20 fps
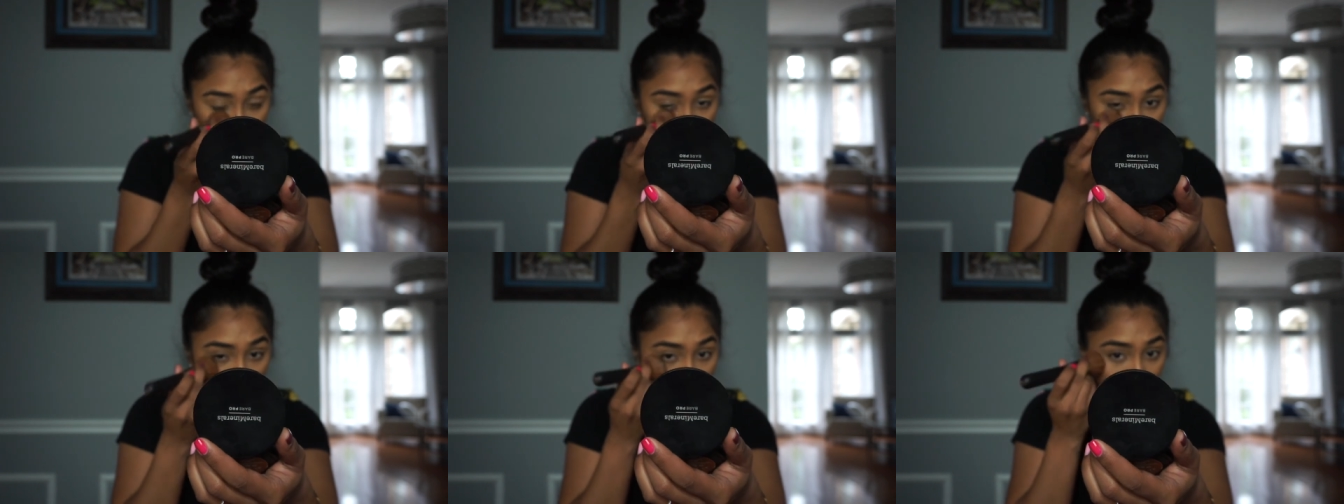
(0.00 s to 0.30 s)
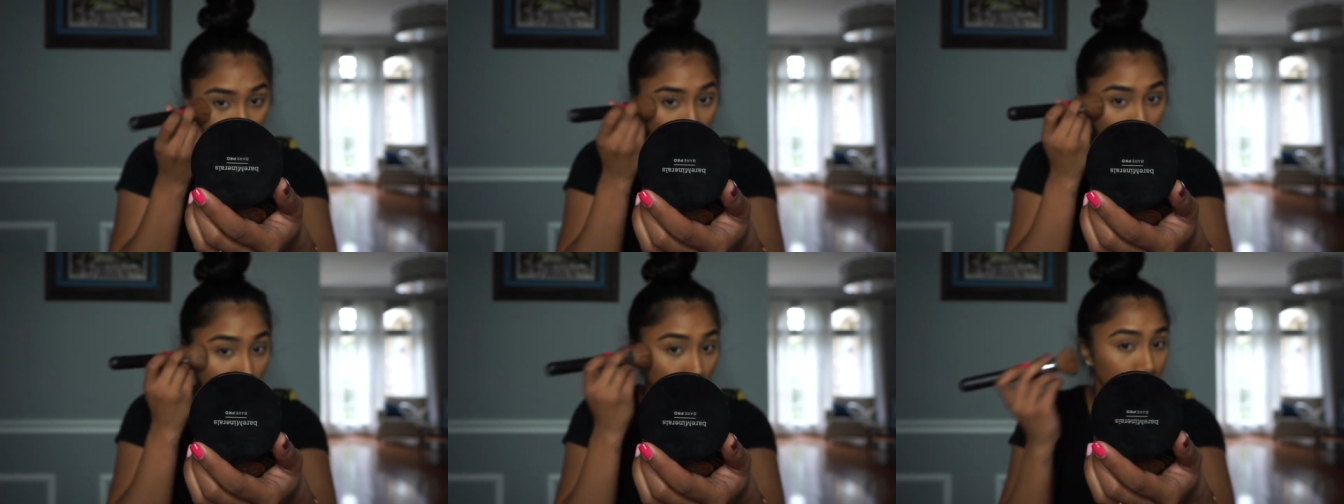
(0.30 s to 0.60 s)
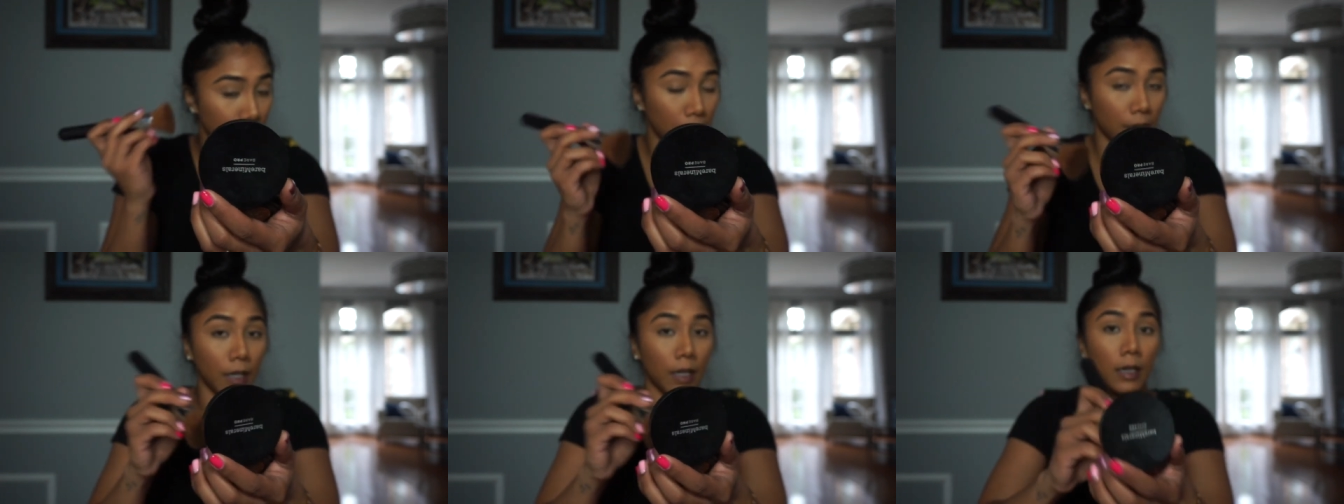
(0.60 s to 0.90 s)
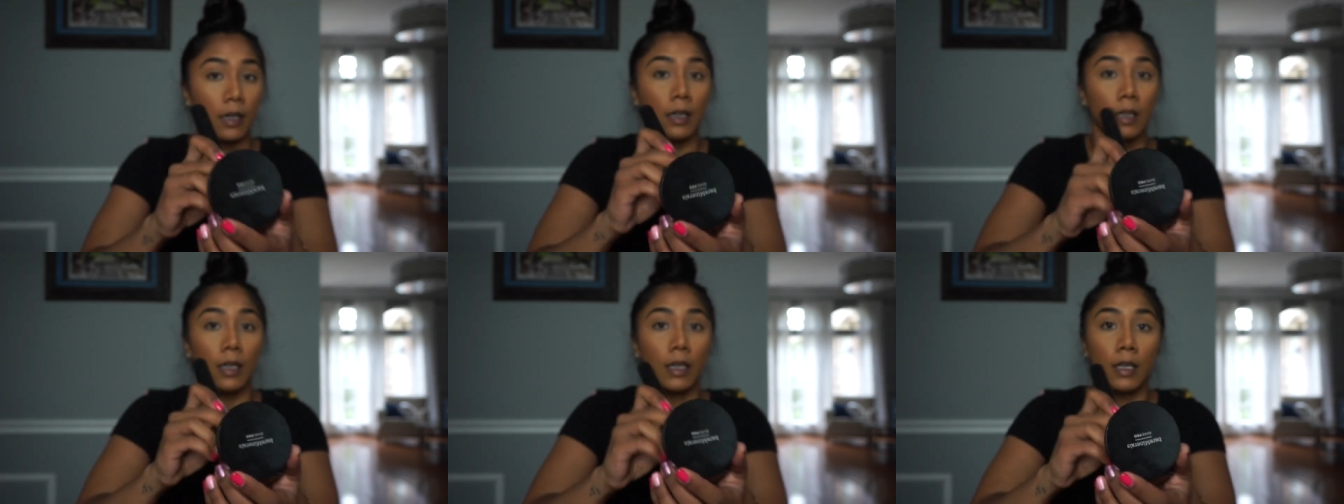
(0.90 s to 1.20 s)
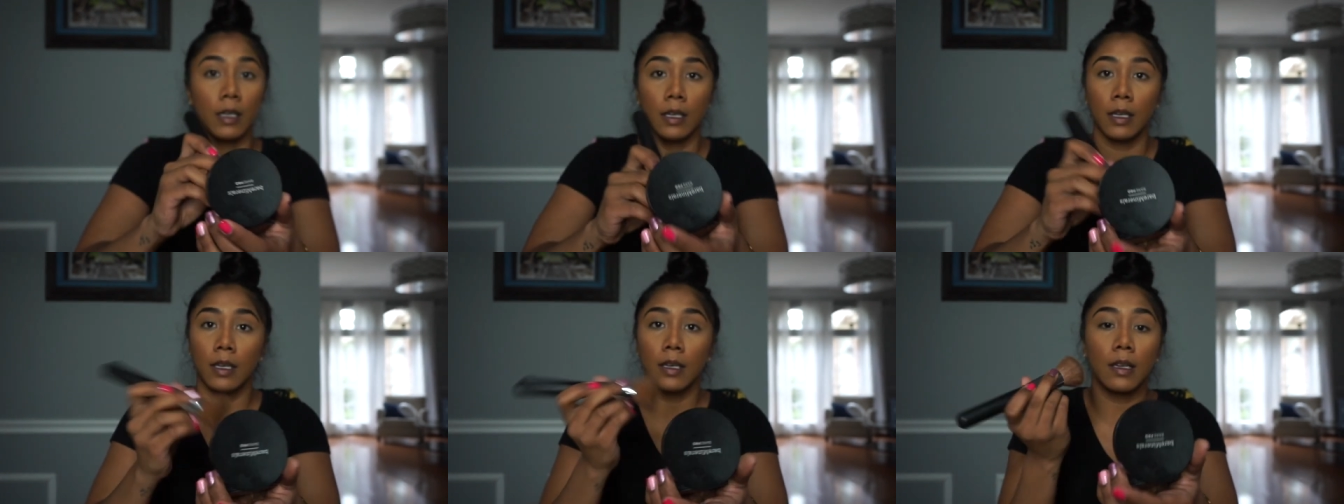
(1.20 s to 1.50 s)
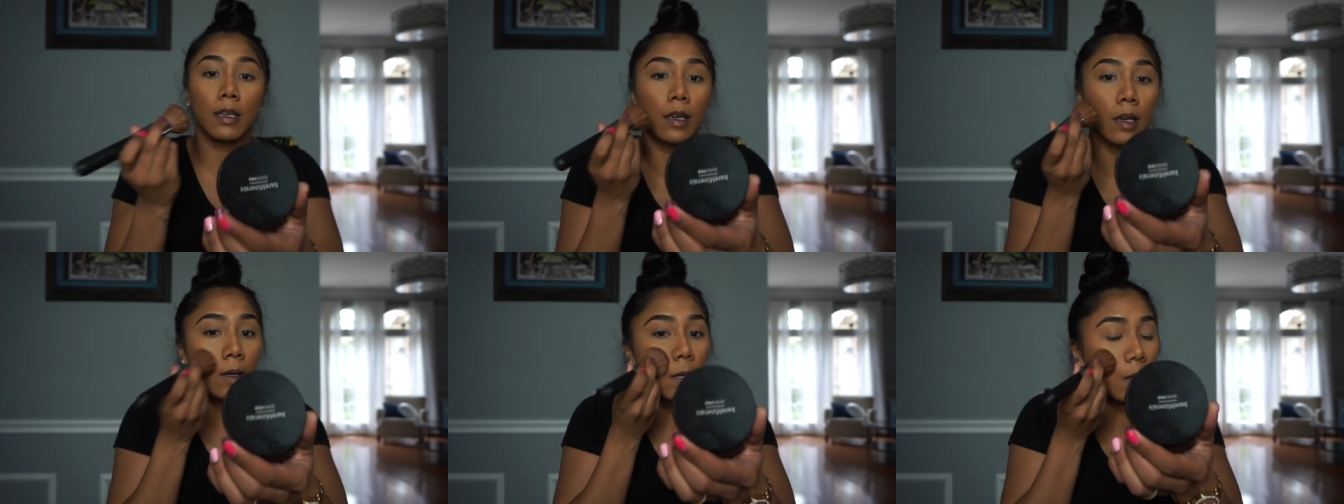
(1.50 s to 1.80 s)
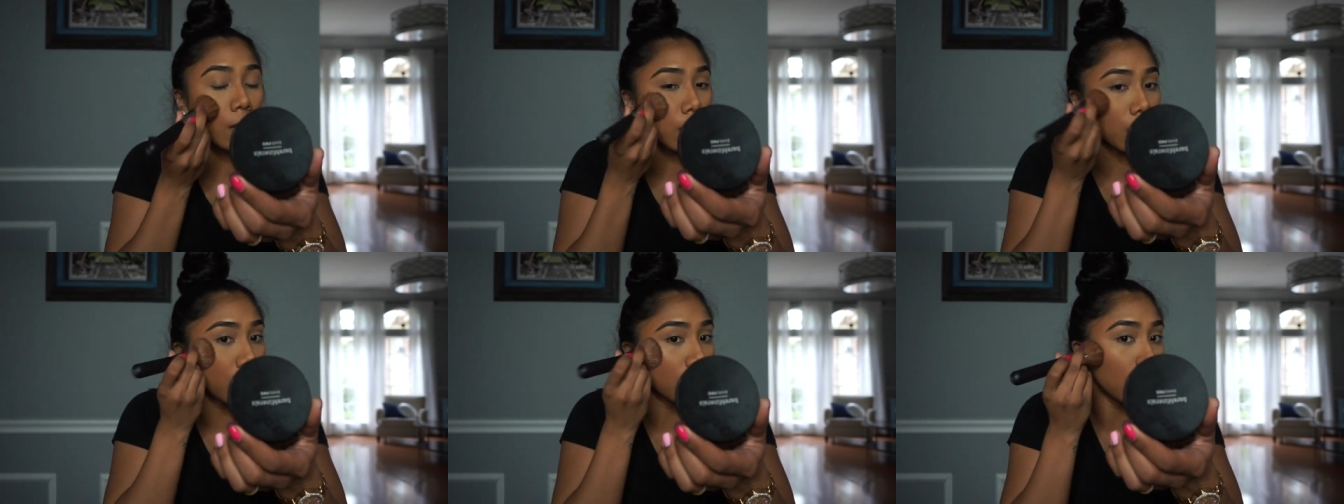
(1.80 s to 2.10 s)
this powder
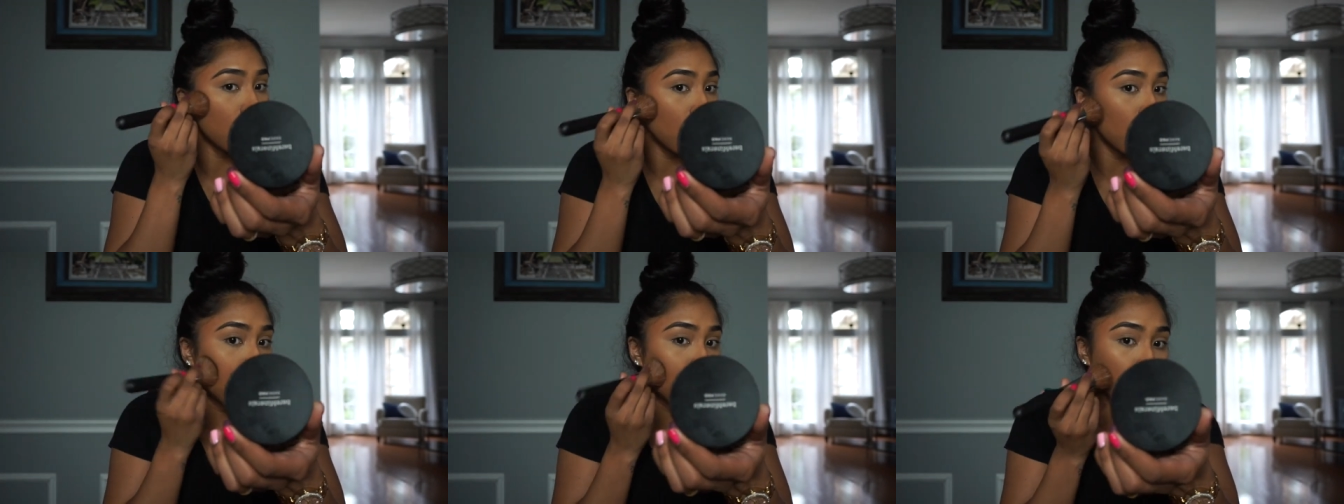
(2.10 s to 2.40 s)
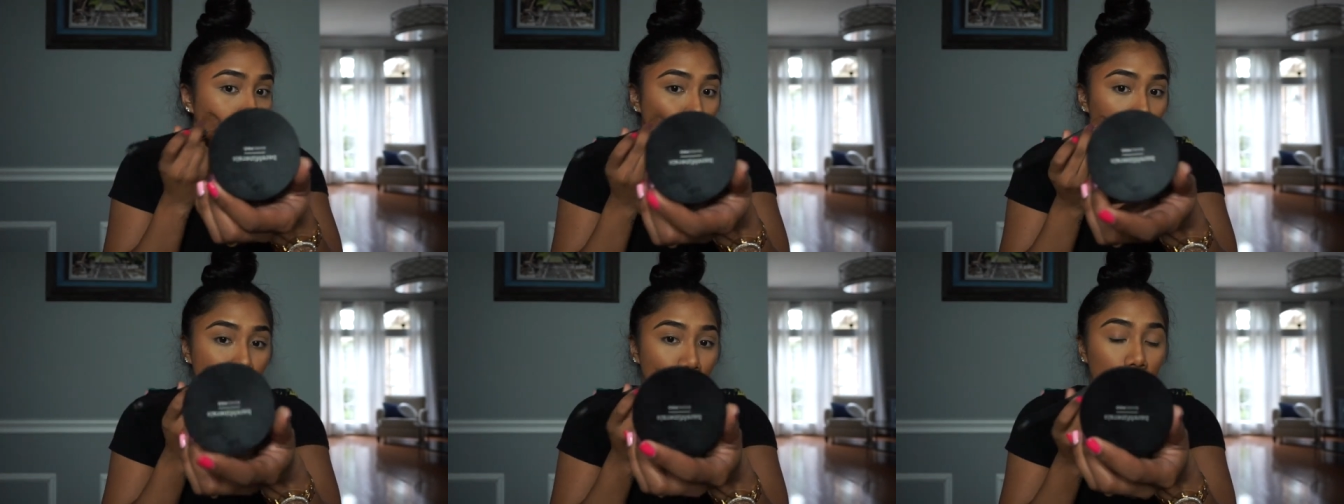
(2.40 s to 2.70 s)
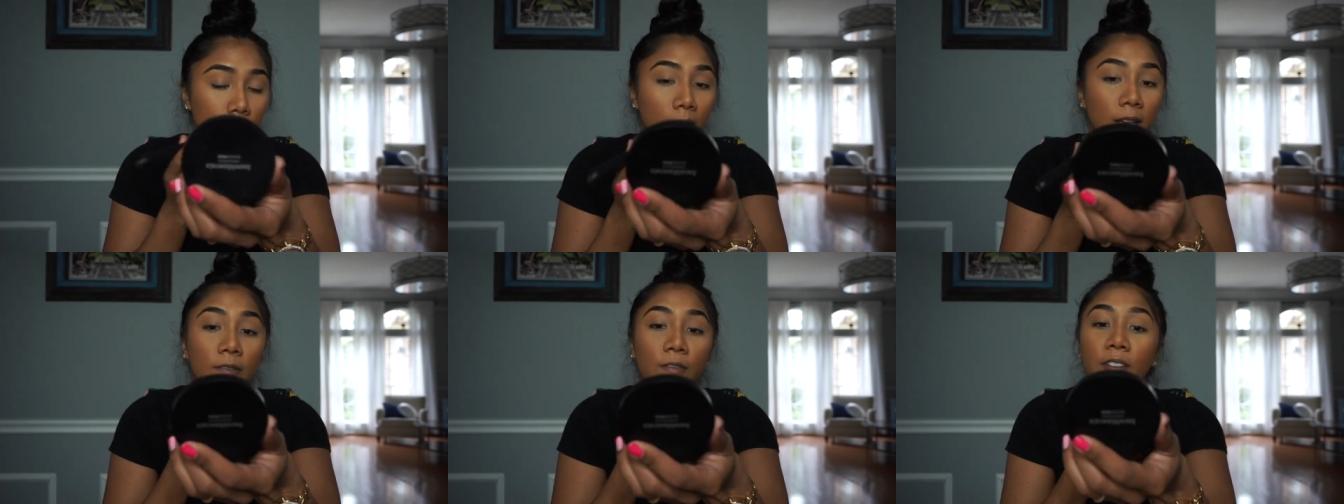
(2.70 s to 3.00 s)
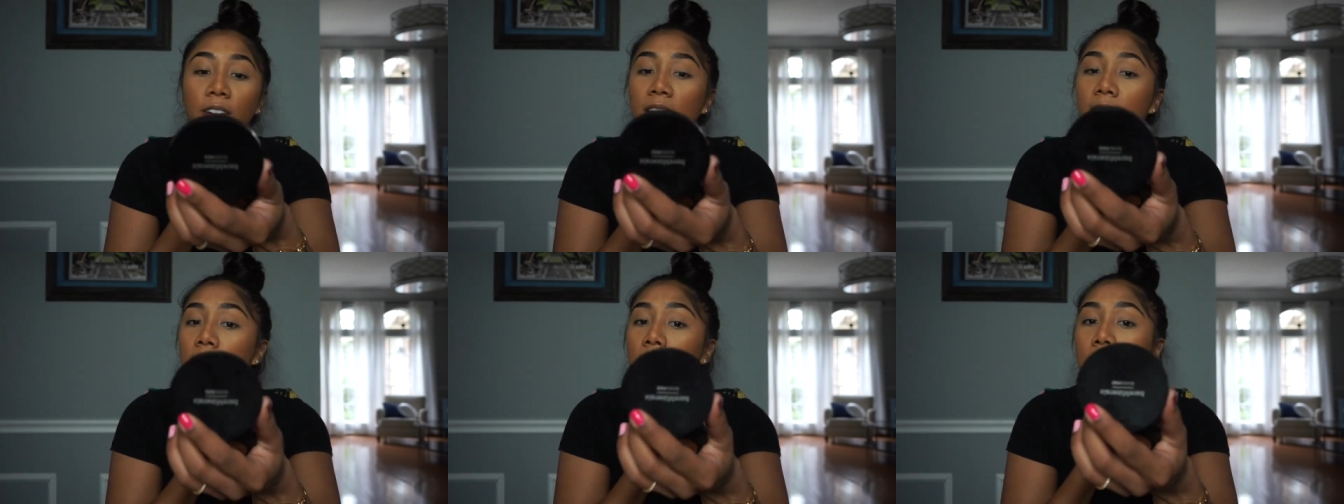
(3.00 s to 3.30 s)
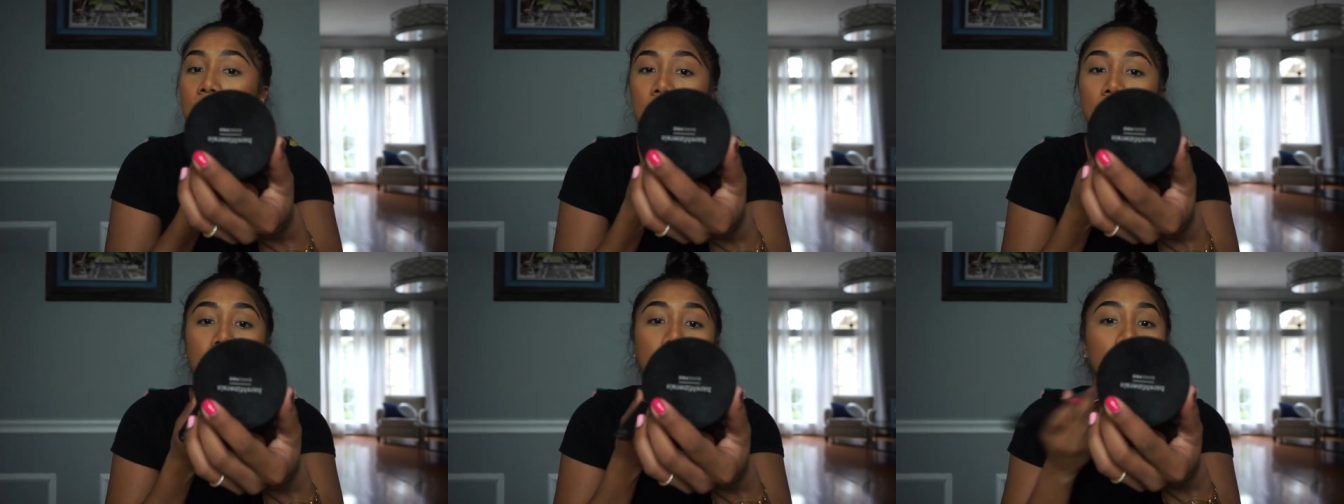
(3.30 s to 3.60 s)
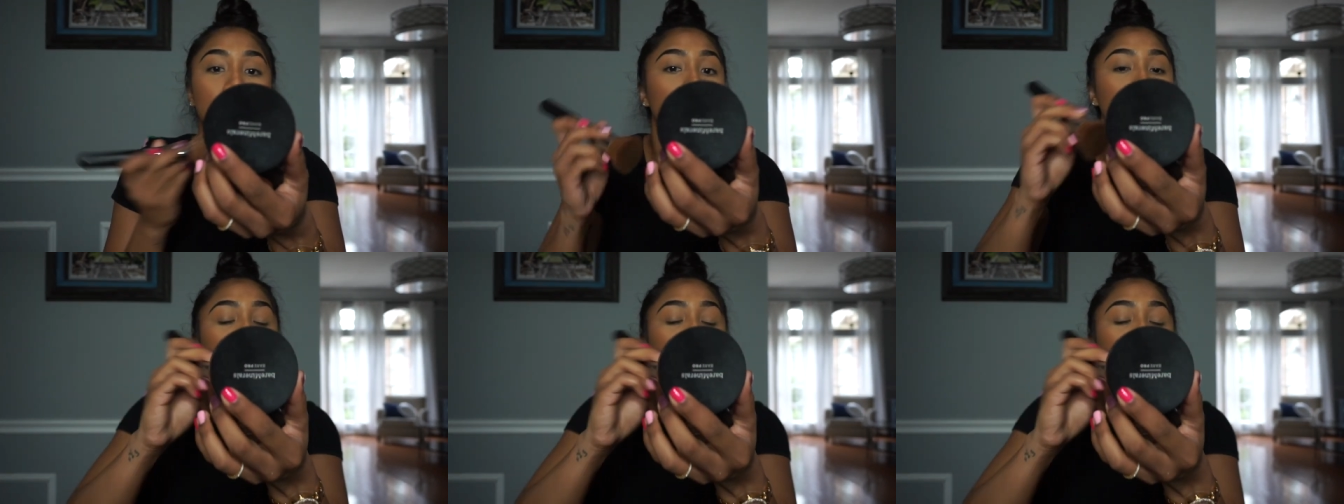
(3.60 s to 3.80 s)
in all over my face.